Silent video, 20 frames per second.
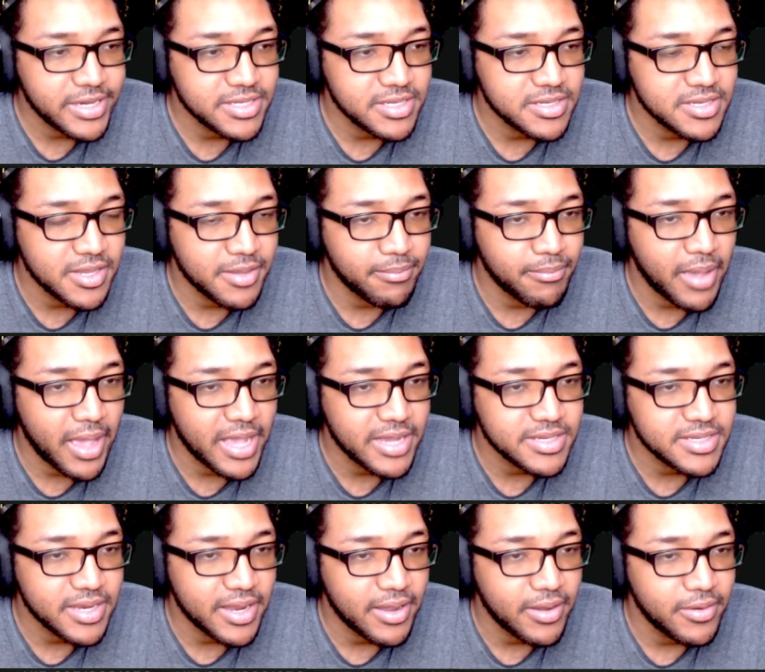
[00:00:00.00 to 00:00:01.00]
Let's say
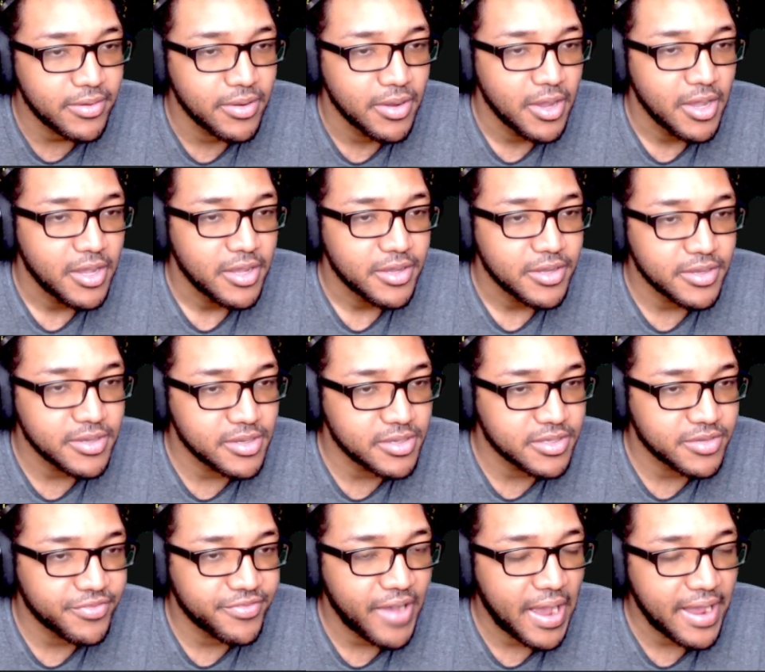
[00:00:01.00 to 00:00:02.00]
maxed out, it's
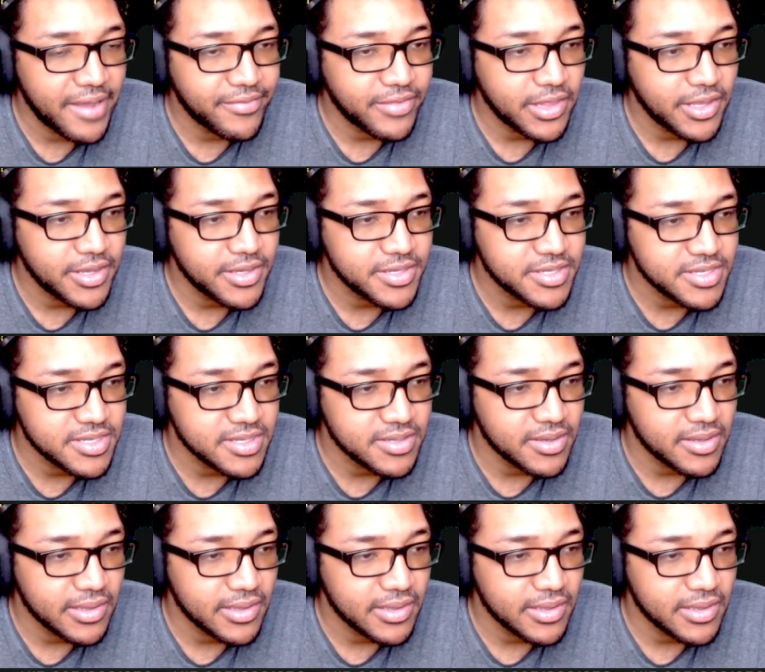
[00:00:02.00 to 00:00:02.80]
5 less.